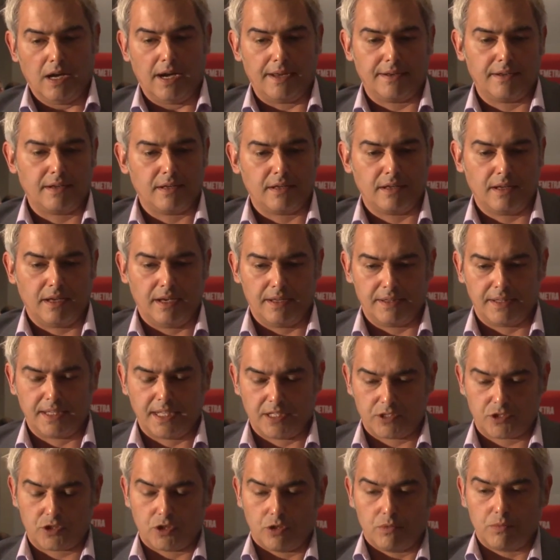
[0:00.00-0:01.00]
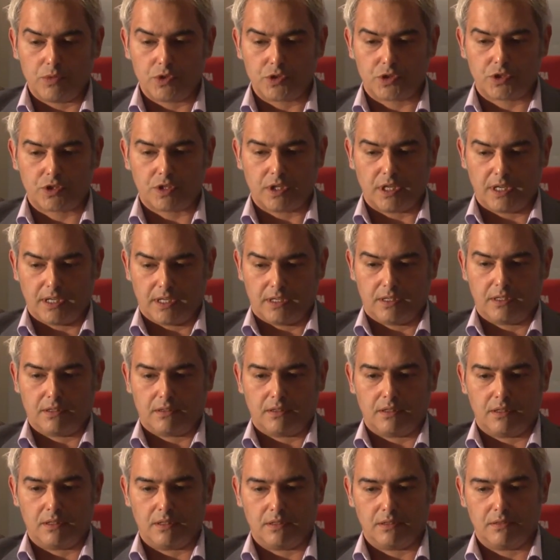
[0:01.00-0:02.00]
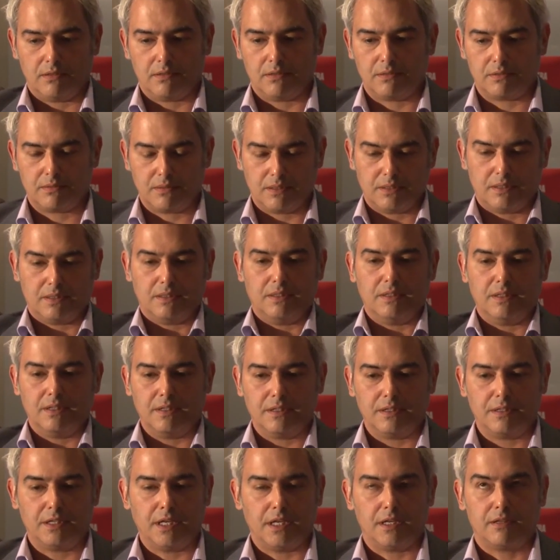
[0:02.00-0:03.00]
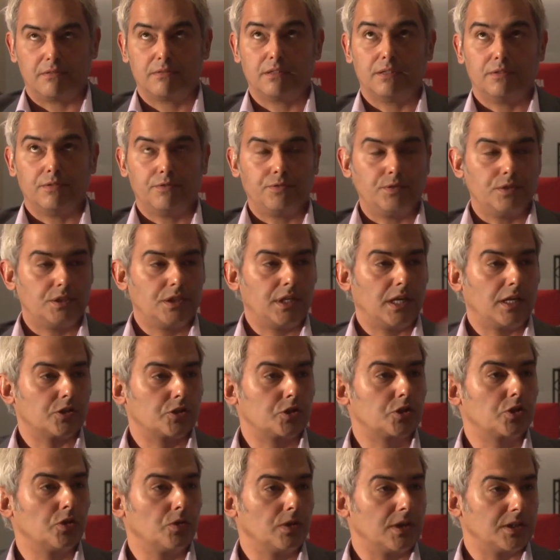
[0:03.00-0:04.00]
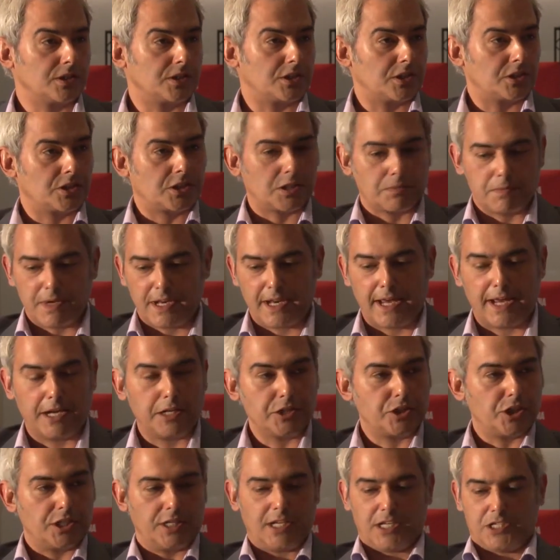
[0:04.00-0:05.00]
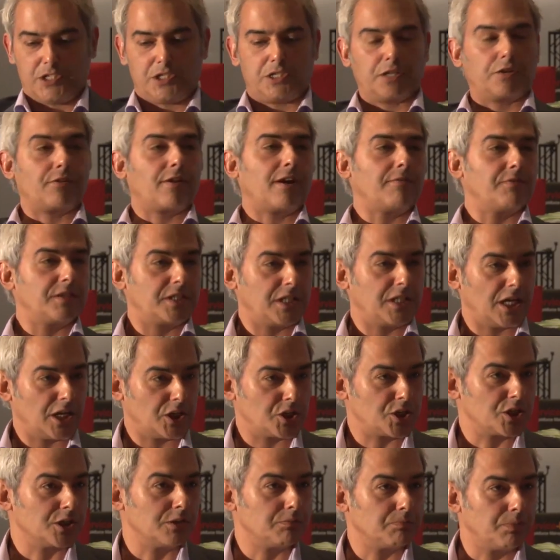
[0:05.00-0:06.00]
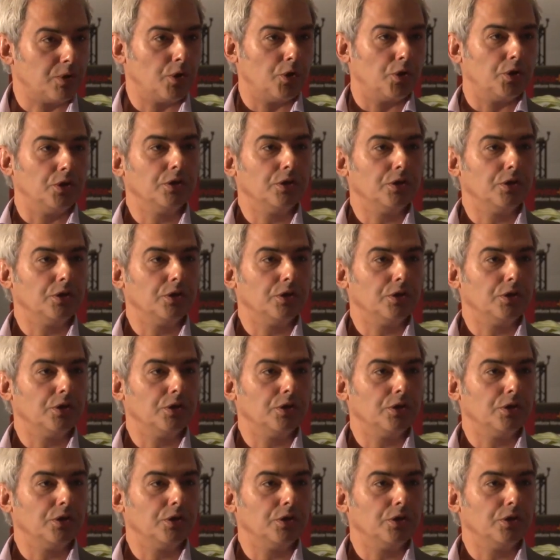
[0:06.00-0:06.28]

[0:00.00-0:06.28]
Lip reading: And that's almost like, if you take a solar system analogy, that's the gravitational pull.